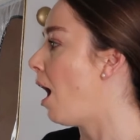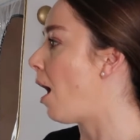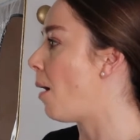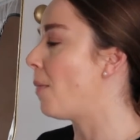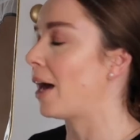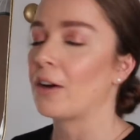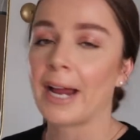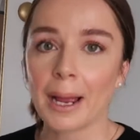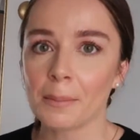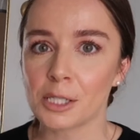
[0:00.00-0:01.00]
And I
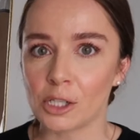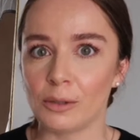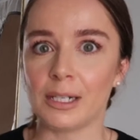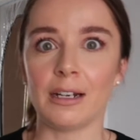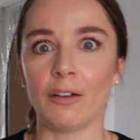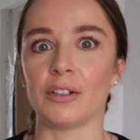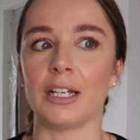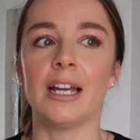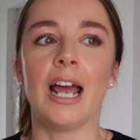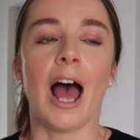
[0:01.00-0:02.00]
absolutely love it.